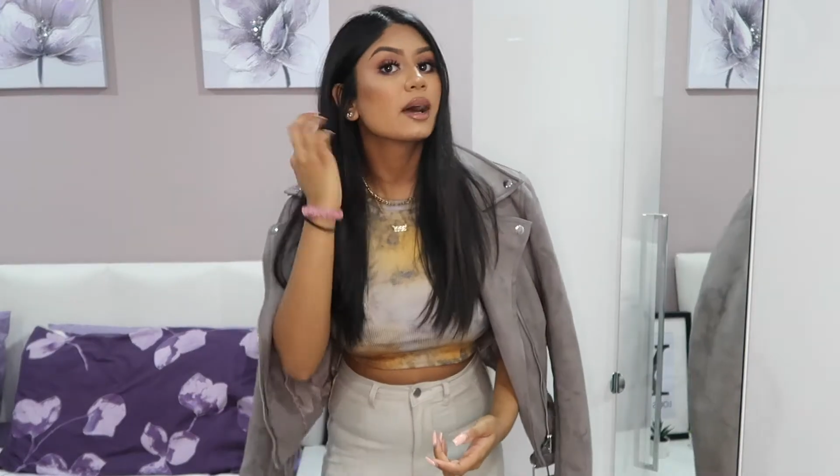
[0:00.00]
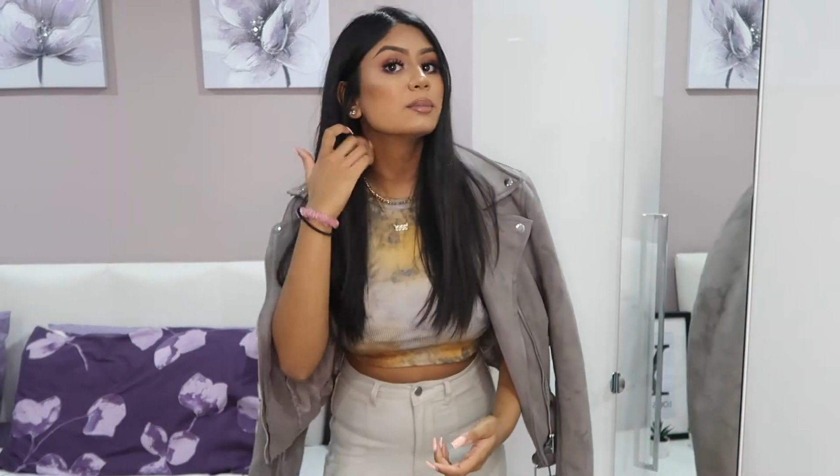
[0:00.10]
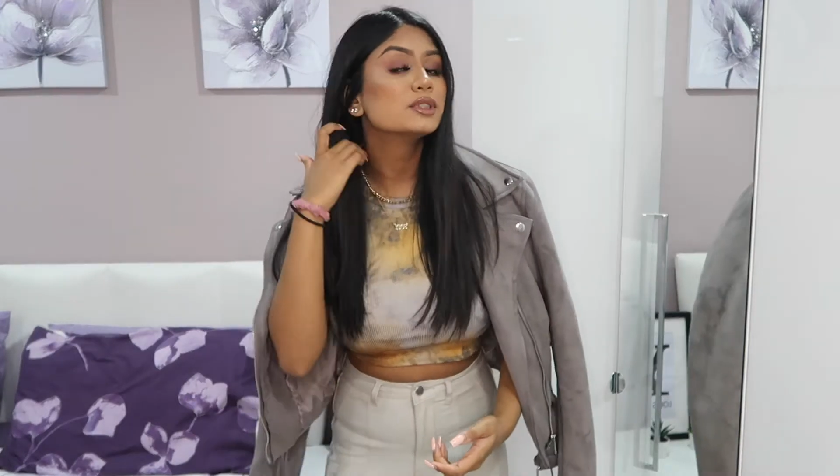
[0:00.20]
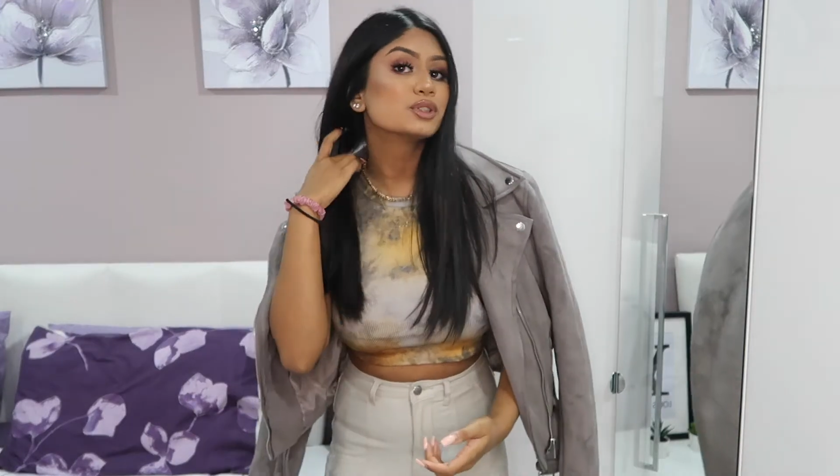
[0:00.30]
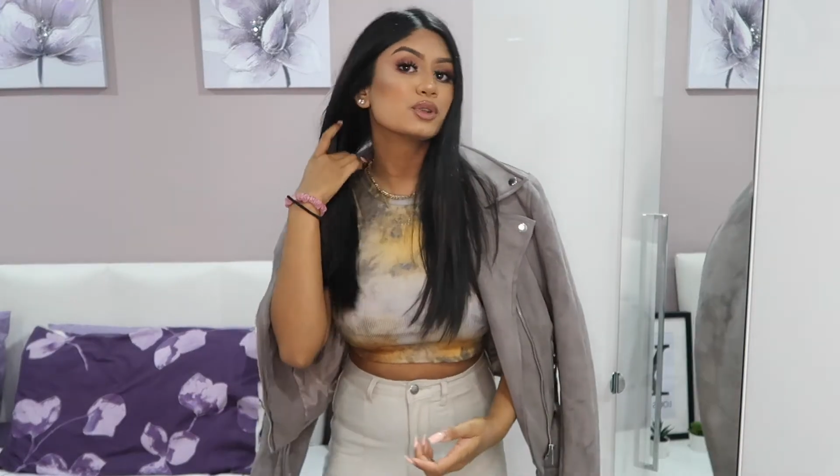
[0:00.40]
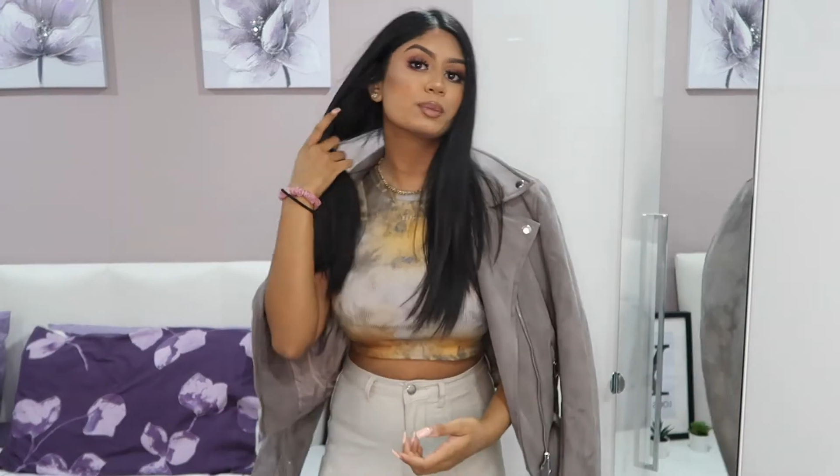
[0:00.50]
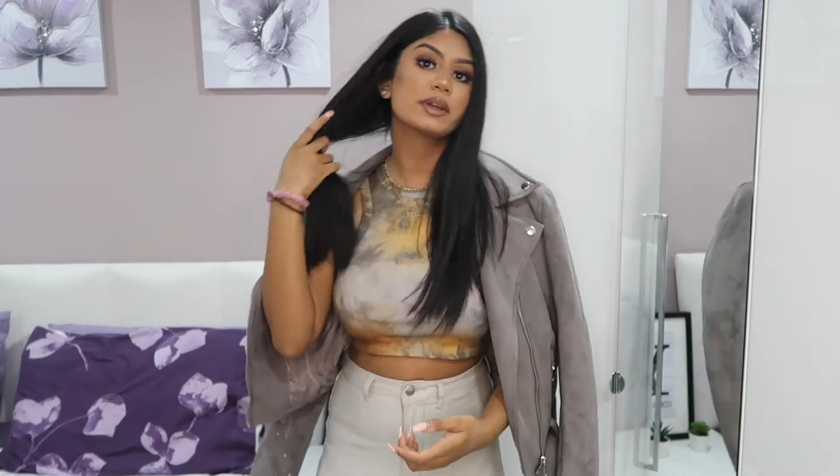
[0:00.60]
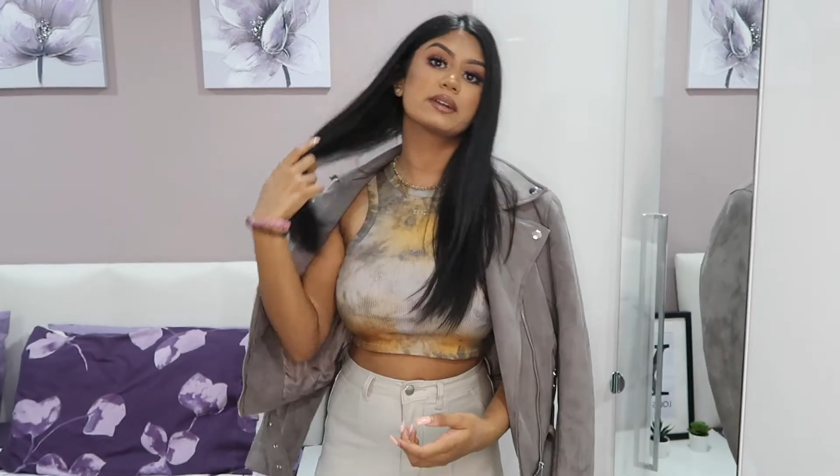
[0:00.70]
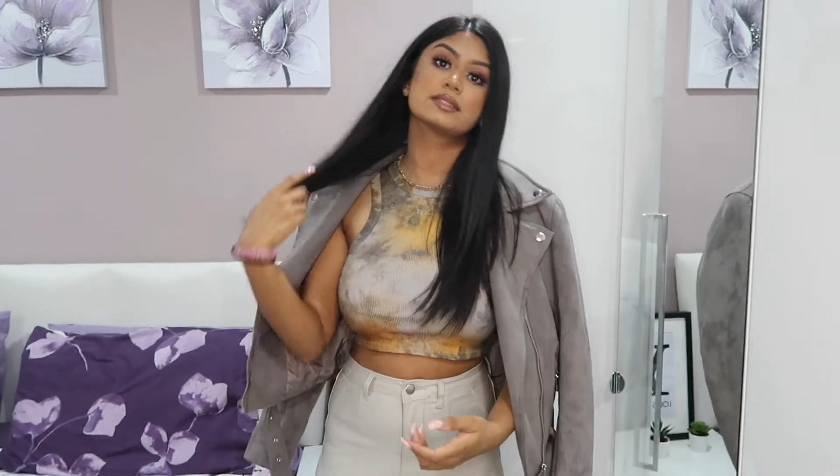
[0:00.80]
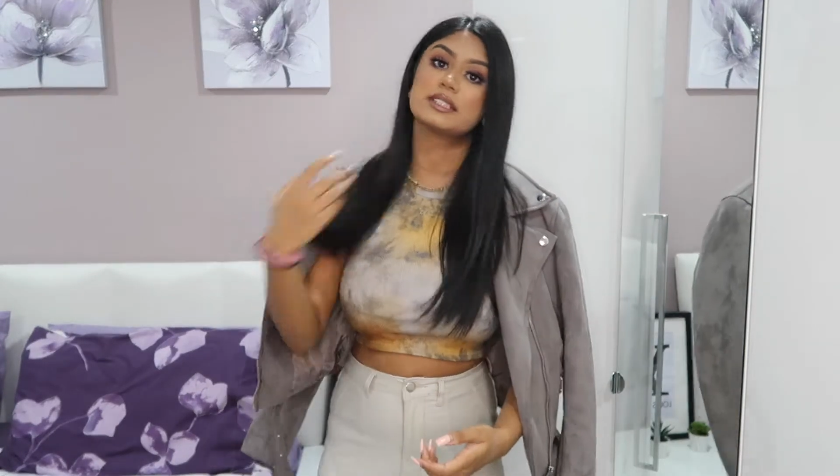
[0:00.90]
I'm sure
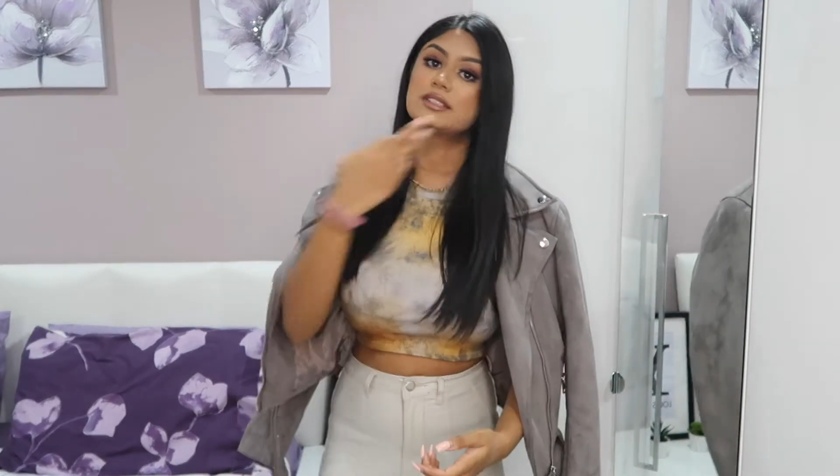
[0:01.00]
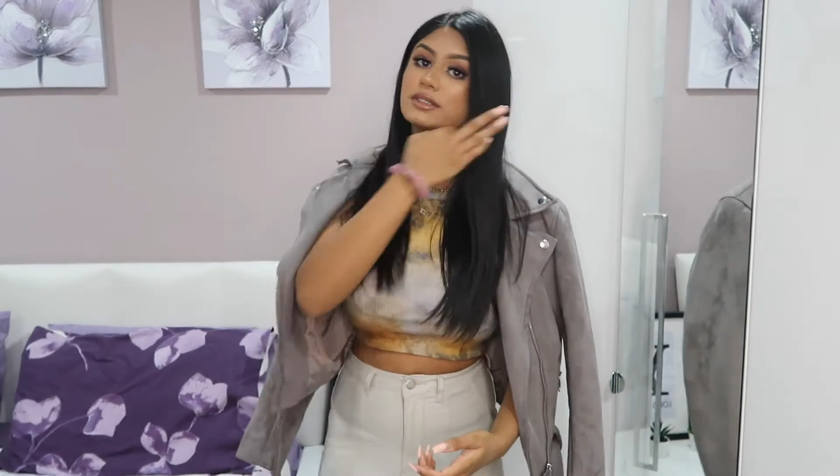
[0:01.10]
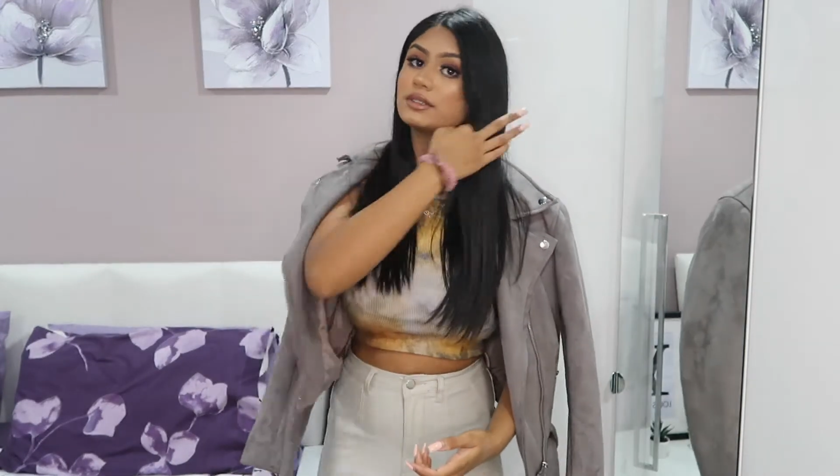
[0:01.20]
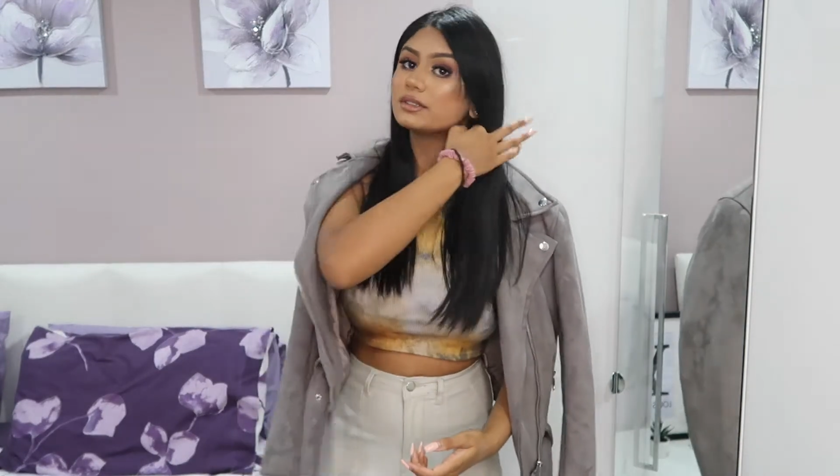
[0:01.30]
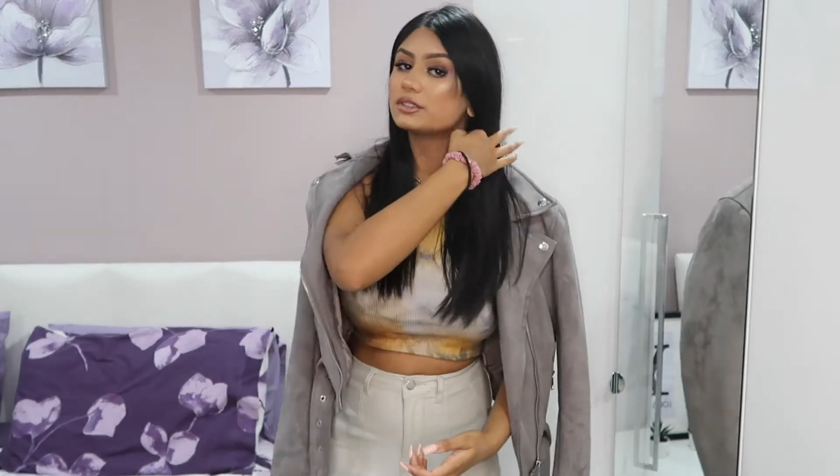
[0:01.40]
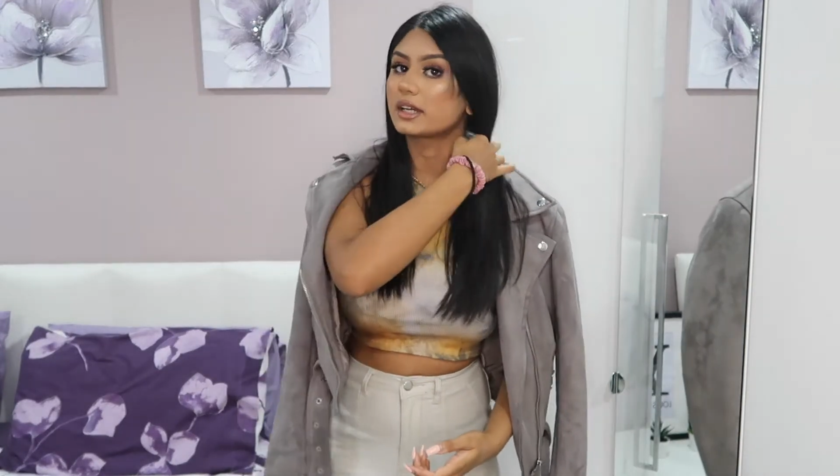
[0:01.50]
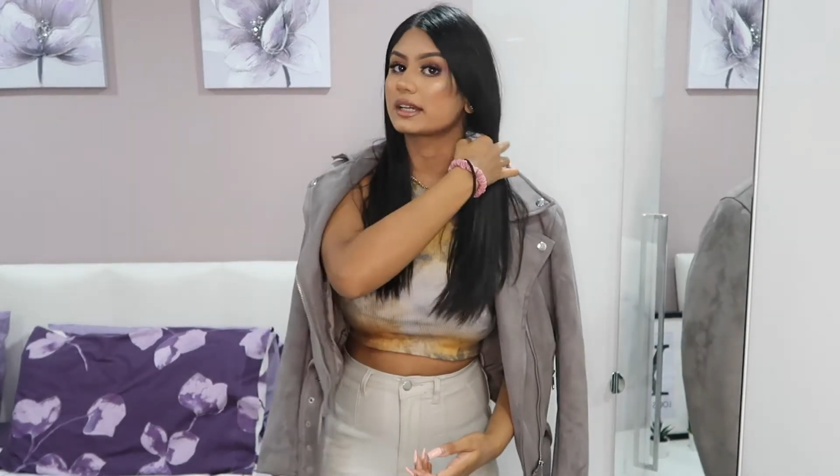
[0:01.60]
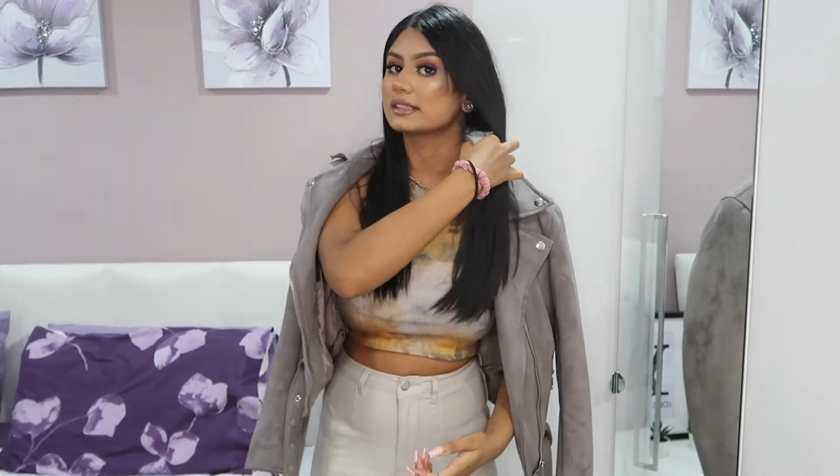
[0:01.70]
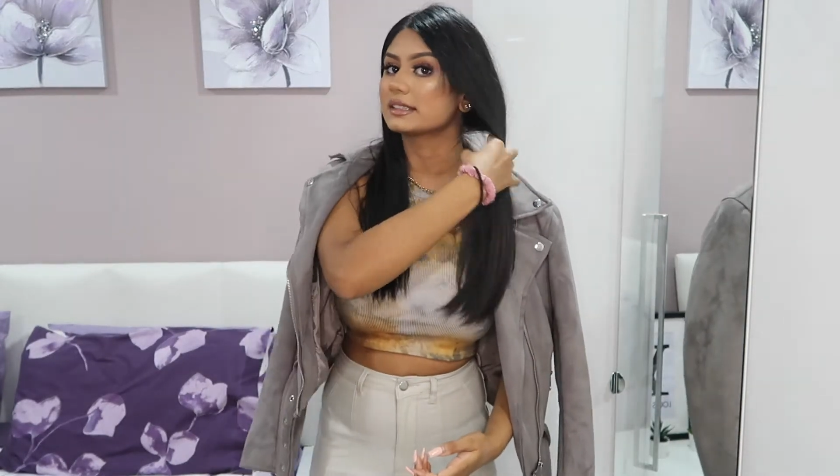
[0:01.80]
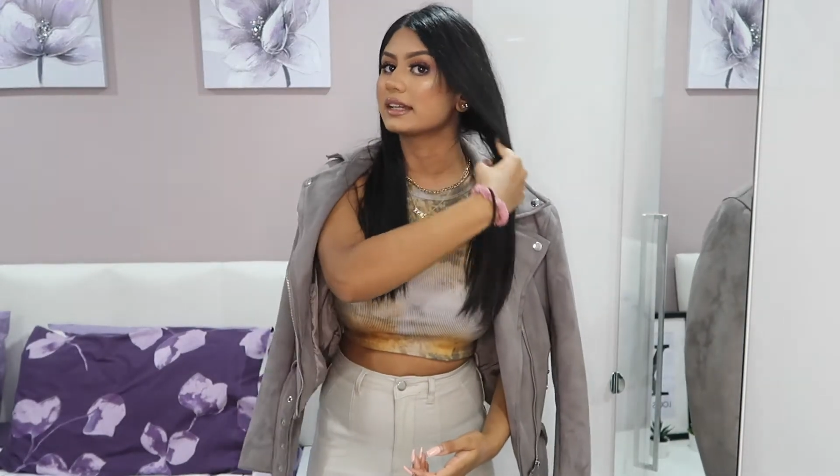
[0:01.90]
PLT do
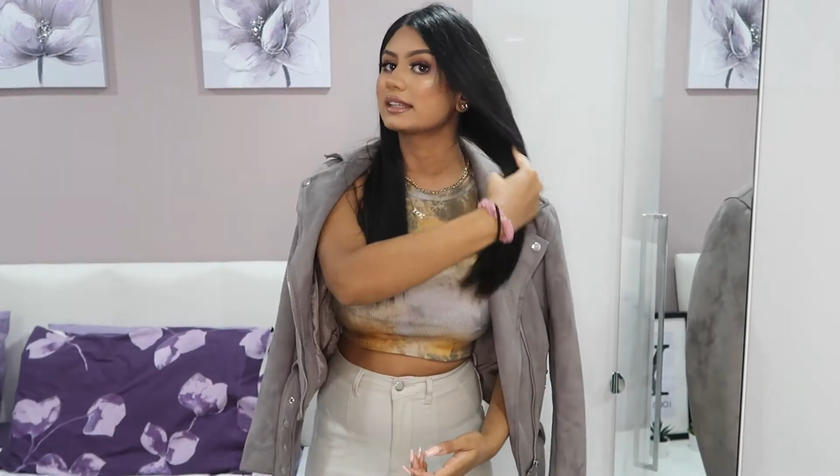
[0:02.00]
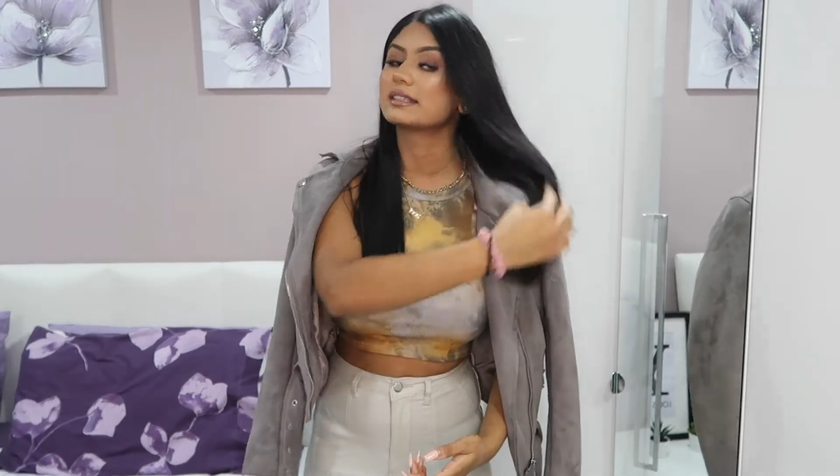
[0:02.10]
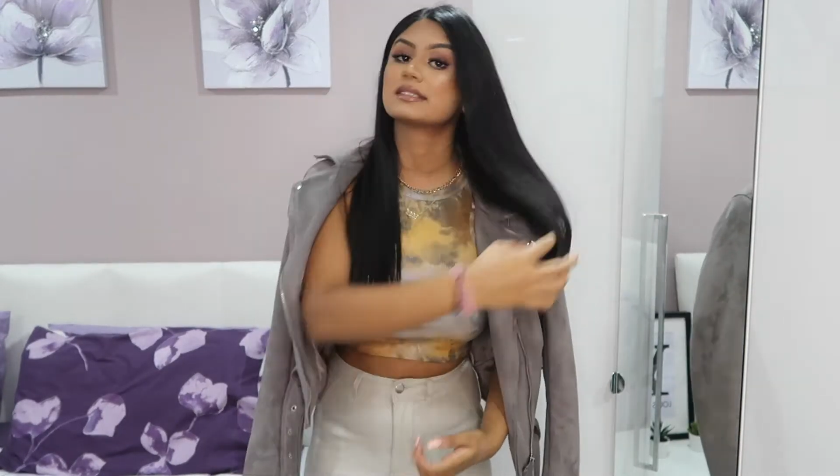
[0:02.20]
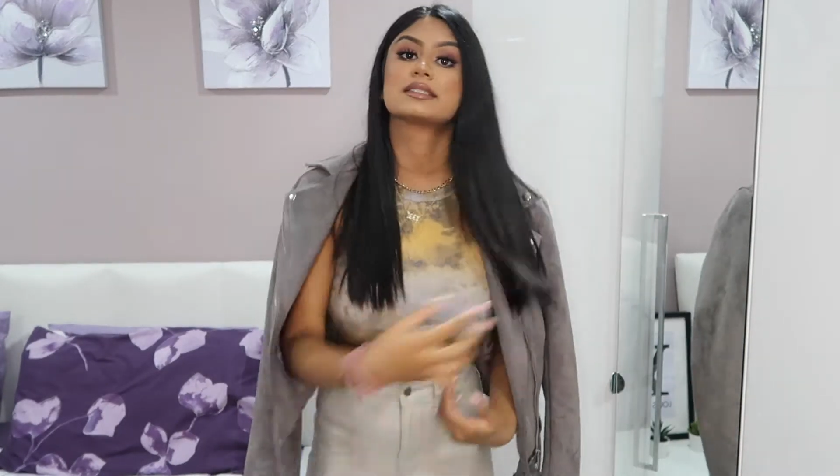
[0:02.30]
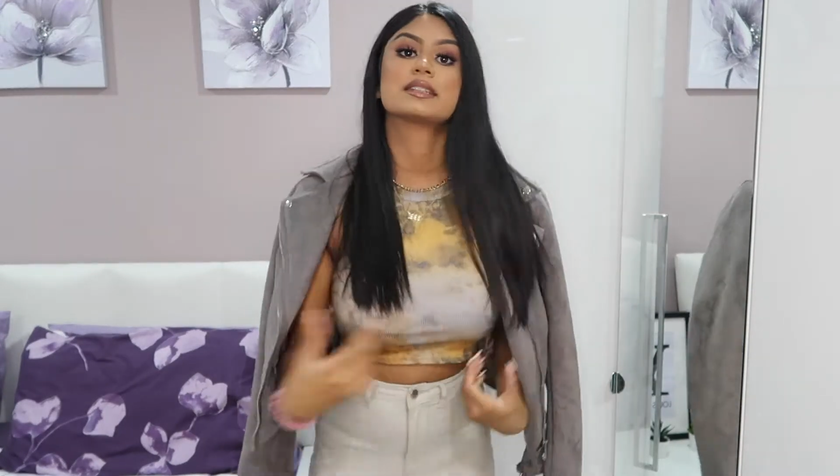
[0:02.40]
jackets like this.